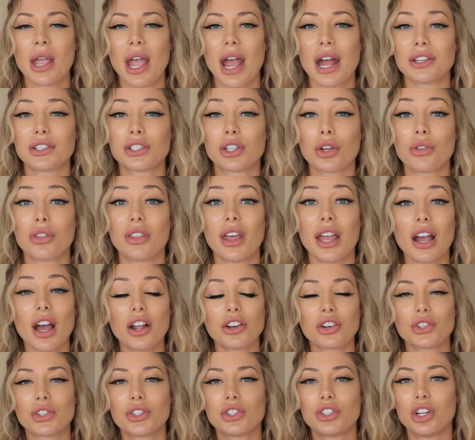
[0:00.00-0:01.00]
And so they
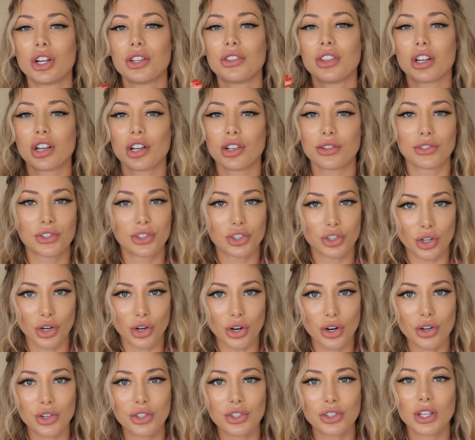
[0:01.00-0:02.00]
understood the
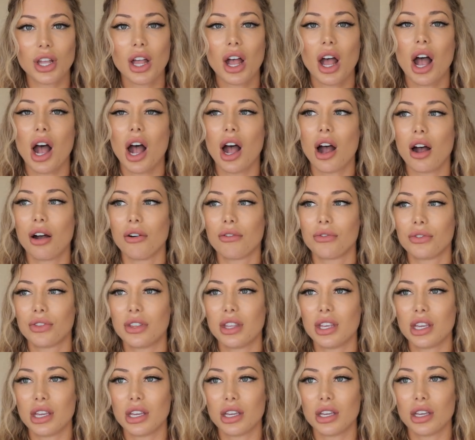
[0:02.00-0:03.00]
concerns of
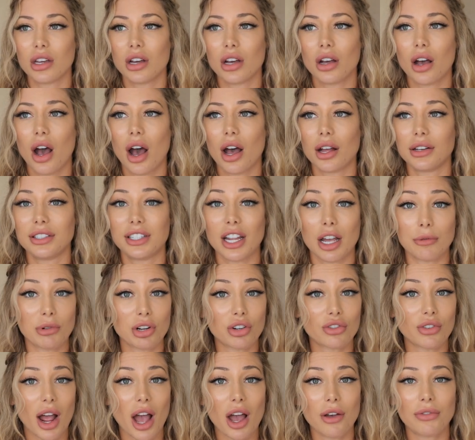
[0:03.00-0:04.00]
the
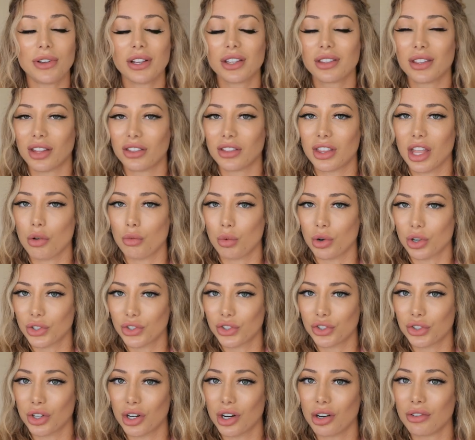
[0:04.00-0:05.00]
demographic that they were
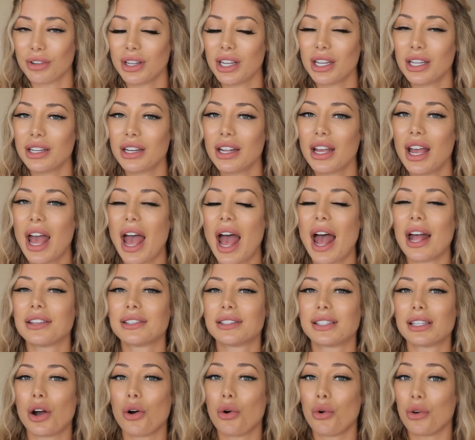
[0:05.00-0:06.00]
serving, and
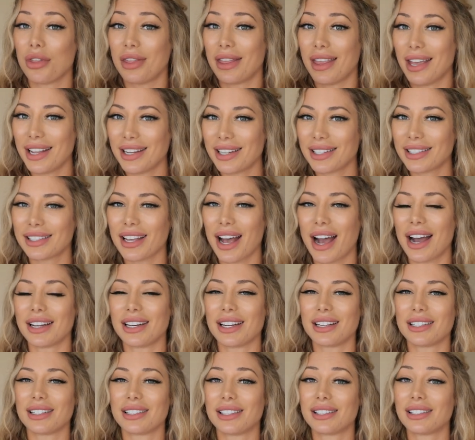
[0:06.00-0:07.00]
so they
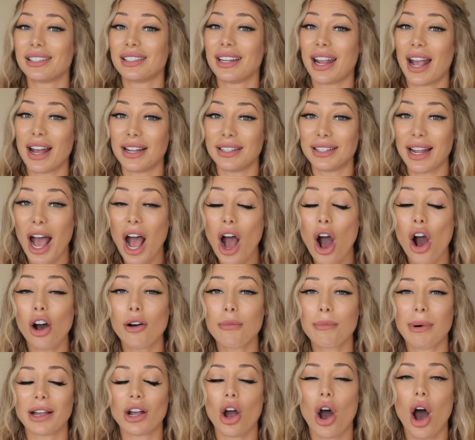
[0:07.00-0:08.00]
decided to stand
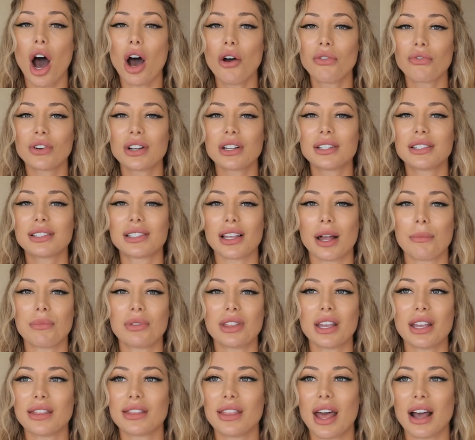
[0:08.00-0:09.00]
out by offering
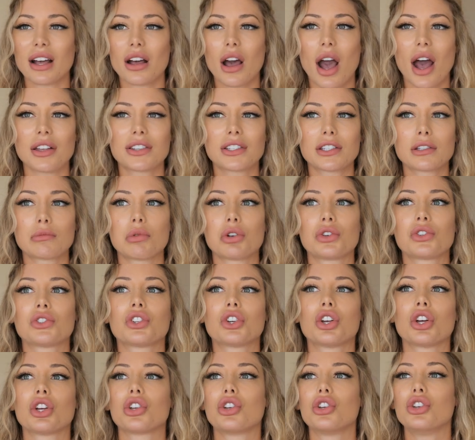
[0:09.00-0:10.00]
something that customers
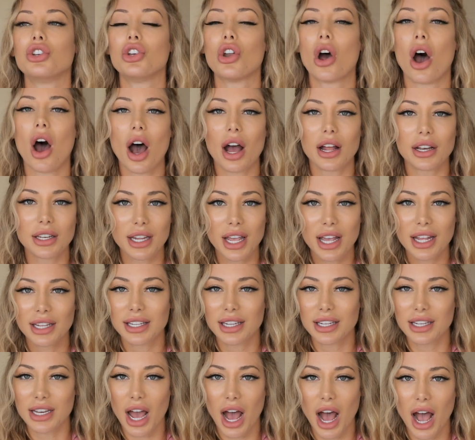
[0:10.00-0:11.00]
could not
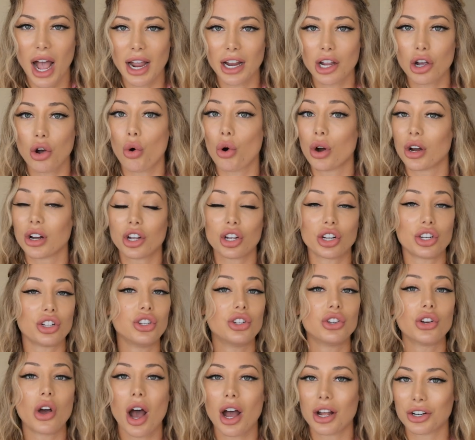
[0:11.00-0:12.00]
deny or could
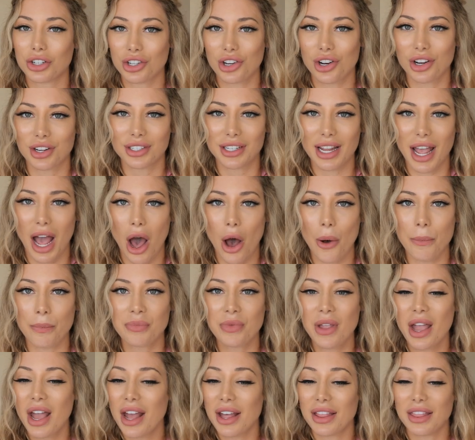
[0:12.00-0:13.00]
not turn down.
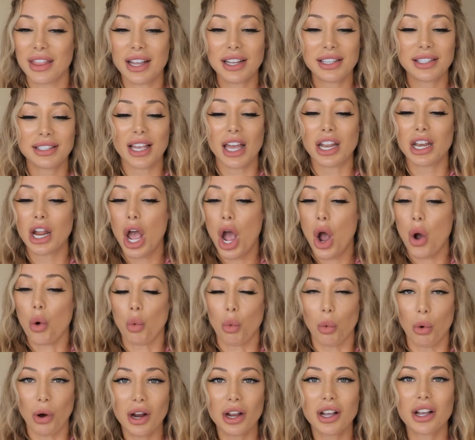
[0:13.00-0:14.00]
They said,
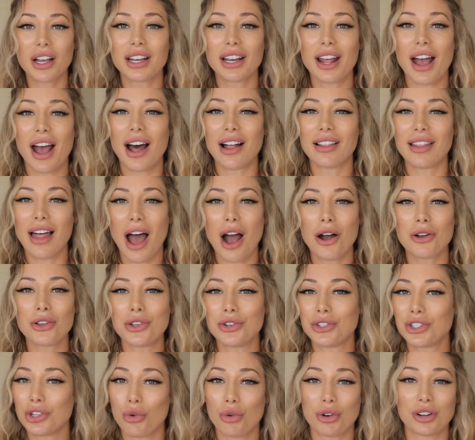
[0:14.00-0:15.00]
we're gonna allow
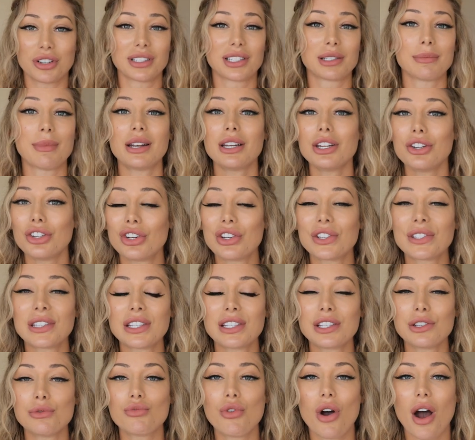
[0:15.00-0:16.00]
you to order as many shoes
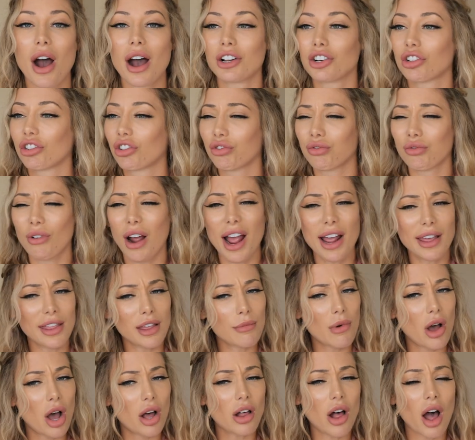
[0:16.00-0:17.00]
as you want, try
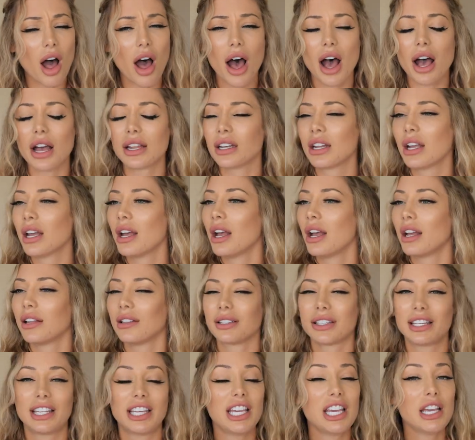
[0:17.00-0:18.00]
them all on,
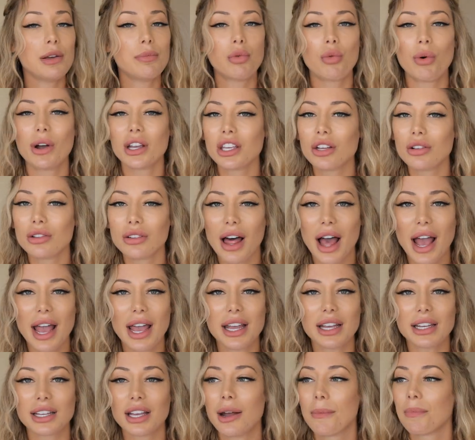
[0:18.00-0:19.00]
keep what you
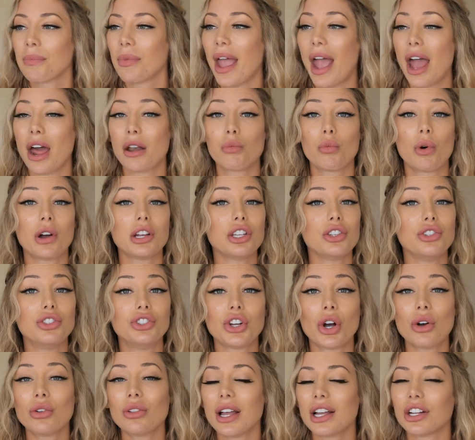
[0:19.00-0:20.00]
like, and what you
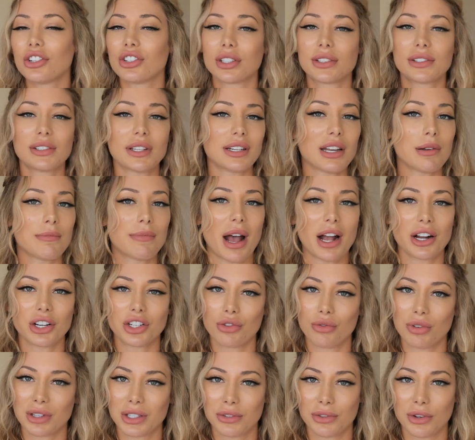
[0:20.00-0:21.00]
don't like, just send it back
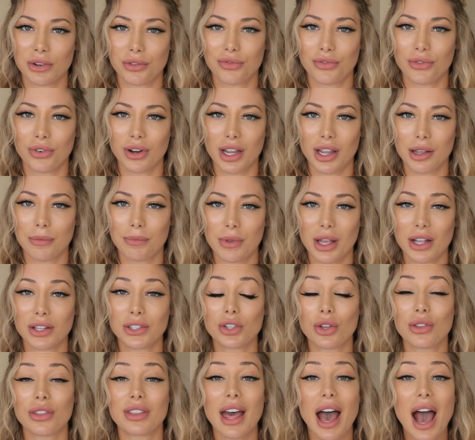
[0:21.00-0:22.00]
to us for free. And
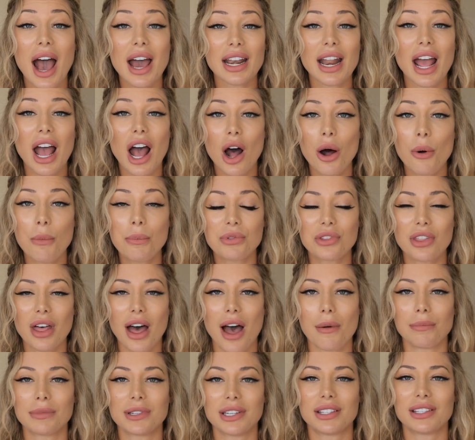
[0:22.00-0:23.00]
so that helped
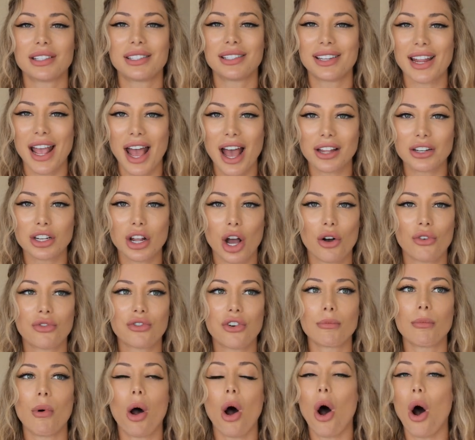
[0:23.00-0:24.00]
them to stand out
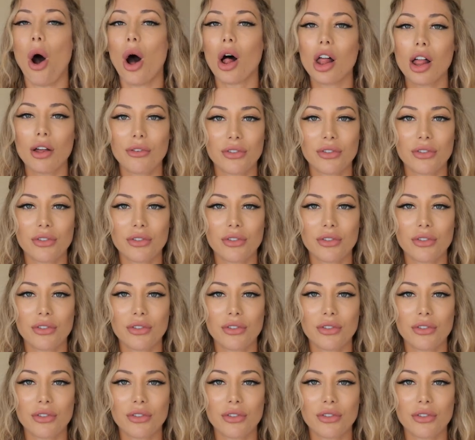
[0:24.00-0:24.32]
from all